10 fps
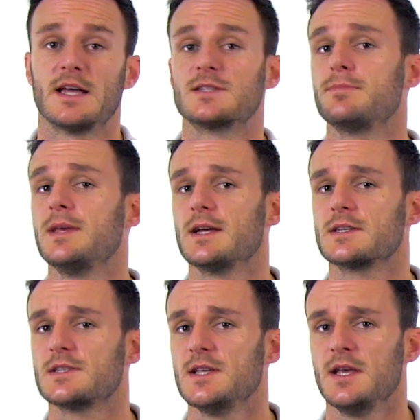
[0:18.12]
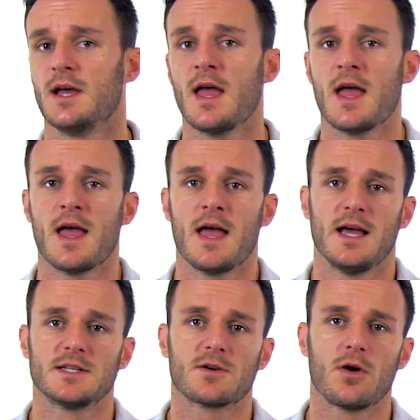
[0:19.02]
as PLC,
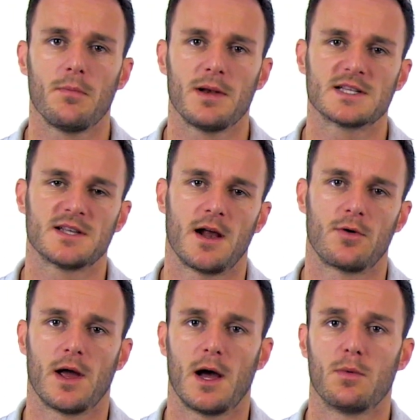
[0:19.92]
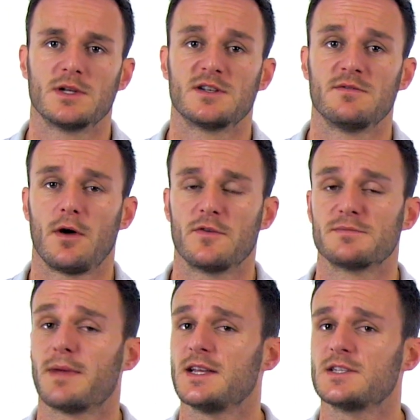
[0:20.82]
is a complex area which
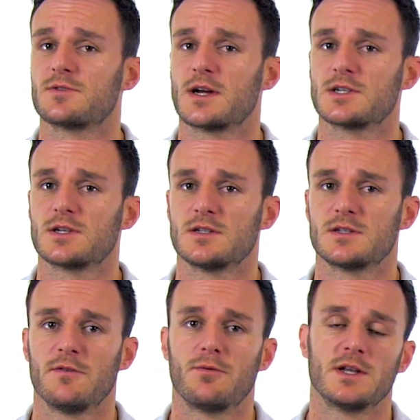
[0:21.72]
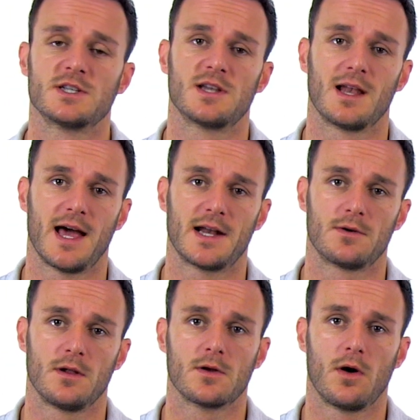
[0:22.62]
involves many structures, of which the
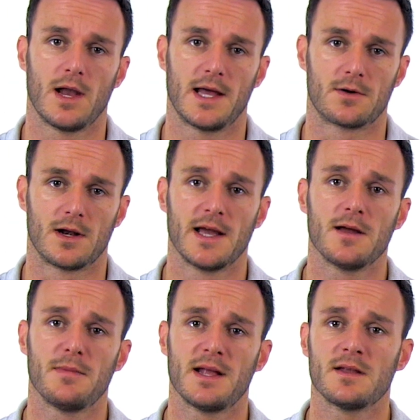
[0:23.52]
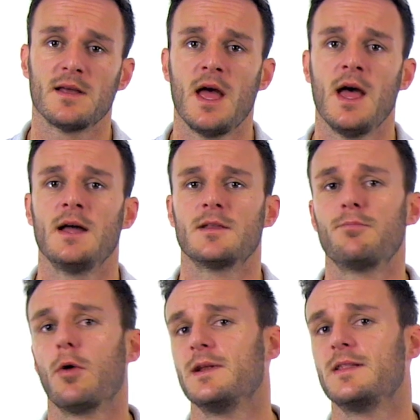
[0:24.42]
lateral collateral ligament, the
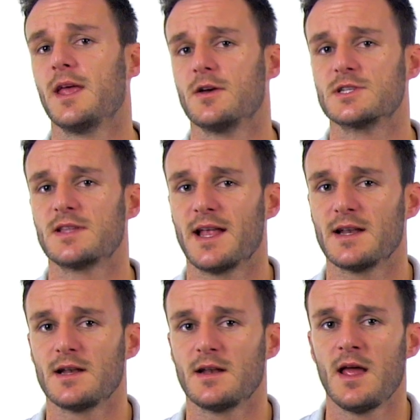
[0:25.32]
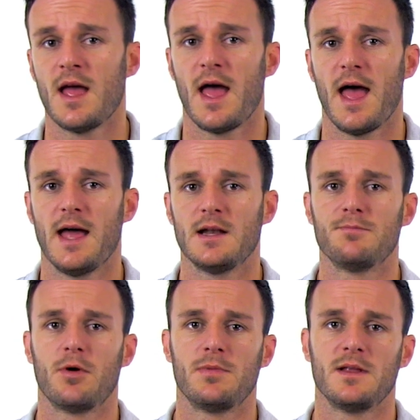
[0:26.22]
popliteus tendon, and the
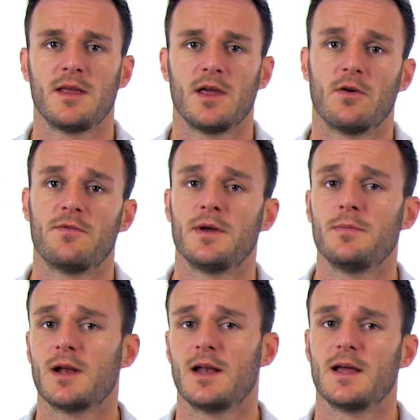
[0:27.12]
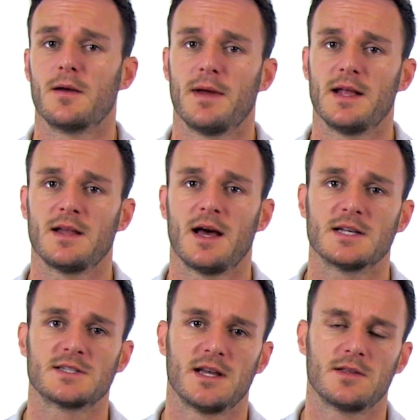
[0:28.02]
popliteofibular ligament
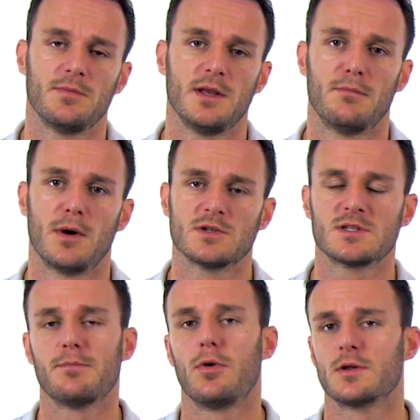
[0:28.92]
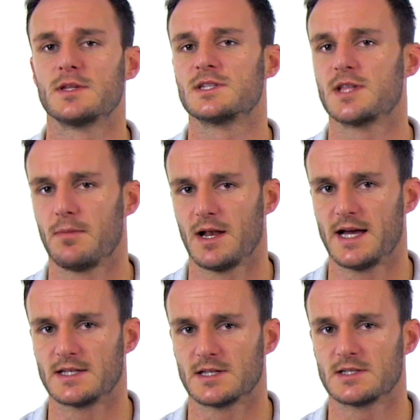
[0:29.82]
are said to be the most important
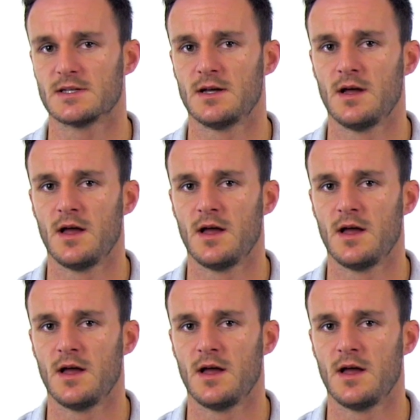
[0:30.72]
stabilizers.